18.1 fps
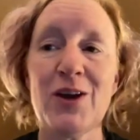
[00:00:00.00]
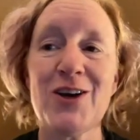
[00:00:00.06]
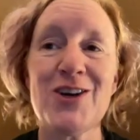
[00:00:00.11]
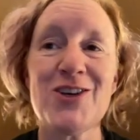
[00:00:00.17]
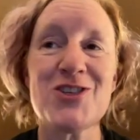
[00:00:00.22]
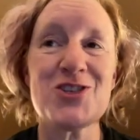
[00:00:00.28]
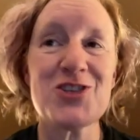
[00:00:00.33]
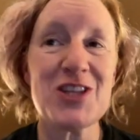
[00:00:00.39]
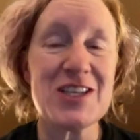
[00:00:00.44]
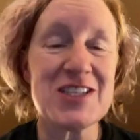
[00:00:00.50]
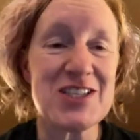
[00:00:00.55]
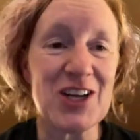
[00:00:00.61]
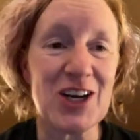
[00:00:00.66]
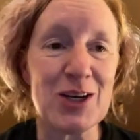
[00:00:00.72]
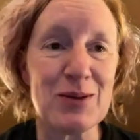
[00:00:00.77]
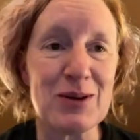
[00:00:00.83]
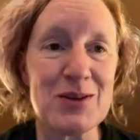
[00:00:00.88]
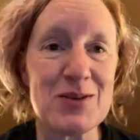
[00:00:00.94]
So let's talk
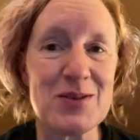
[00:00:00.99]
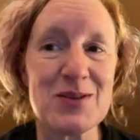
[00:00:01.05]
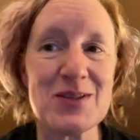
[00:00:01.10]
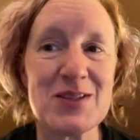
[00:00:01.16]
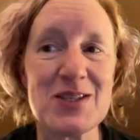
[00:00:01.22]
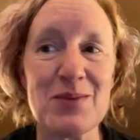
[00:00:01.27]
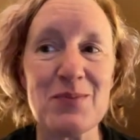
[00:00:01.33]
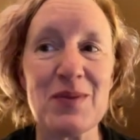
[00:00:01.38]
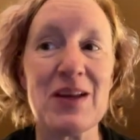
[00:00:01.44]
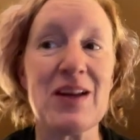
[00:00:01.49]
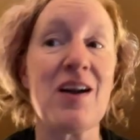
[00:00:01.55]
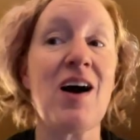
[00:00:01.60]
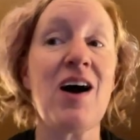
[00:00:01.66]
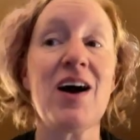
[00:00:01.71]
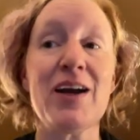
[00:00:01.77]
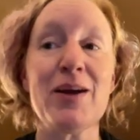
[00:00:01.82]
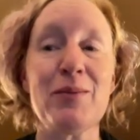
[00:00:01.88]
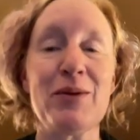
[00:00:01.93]
about something
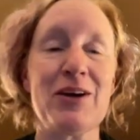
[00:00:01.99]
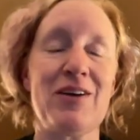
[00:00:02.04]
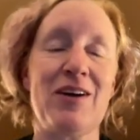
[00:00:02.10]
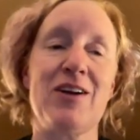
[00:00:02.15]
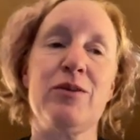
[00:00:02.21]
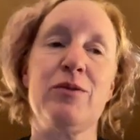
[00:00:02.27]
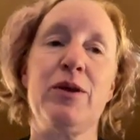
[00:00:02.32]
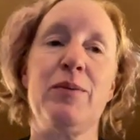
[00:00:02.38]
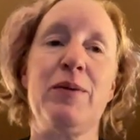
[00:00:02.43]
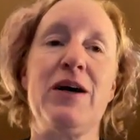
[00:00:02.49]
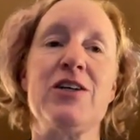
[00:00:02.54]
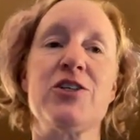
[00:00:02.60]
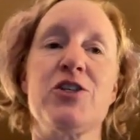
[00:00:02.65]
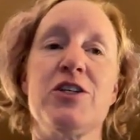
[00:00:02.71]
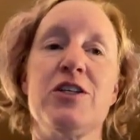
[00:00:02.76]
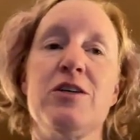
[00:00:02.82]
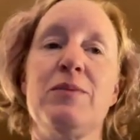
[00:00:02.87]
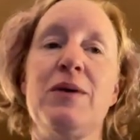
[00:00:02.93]
I am incredibly
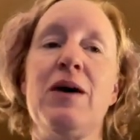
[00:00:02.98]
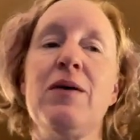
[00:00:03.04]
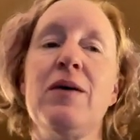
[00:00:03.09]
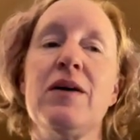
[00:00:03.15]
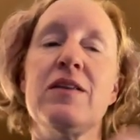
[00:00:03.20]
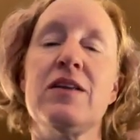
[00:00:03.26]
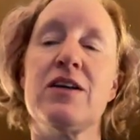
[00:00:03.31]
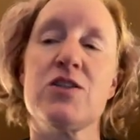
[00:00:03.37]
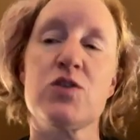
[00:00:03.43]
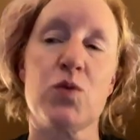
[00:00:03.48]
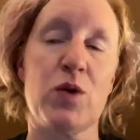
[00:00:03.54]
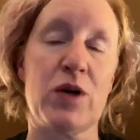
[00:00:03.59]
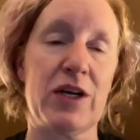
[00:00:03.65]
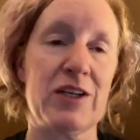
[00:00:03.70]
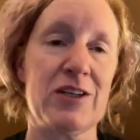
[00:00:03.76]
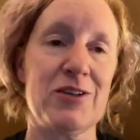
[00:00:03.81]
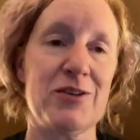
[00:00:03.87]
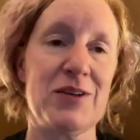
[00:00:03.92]
passionate about, and that's
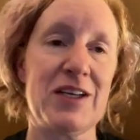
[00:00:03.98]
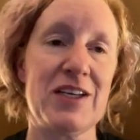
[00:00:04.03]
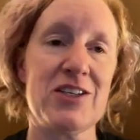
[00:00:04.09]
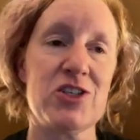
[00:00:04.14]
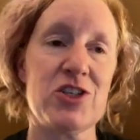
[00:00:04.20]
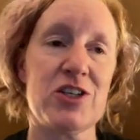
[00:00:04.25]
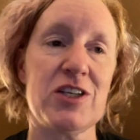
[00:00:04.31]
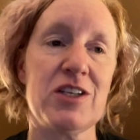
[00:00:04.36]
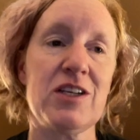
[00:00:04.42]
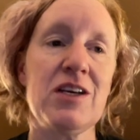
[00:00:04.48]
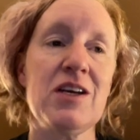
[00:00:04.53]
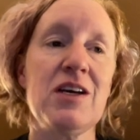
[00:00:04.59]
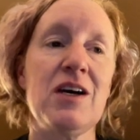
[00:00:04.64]
organ donation.